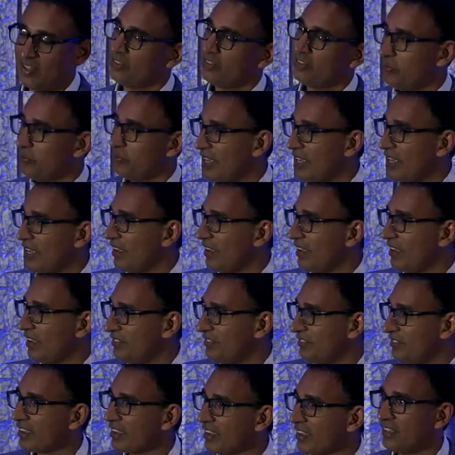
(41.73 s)
to be a
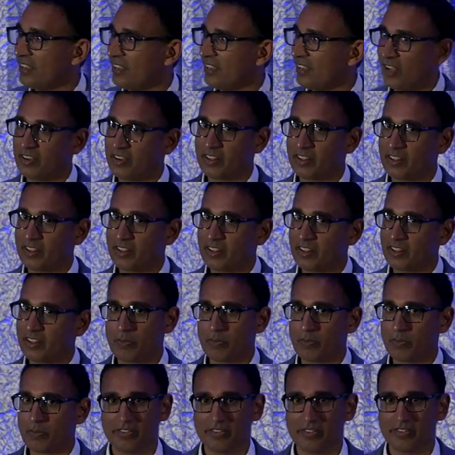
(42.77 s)
decade-long
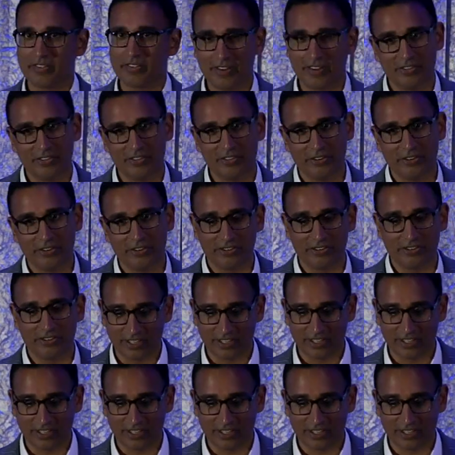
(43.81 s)
sponsor of the Churchill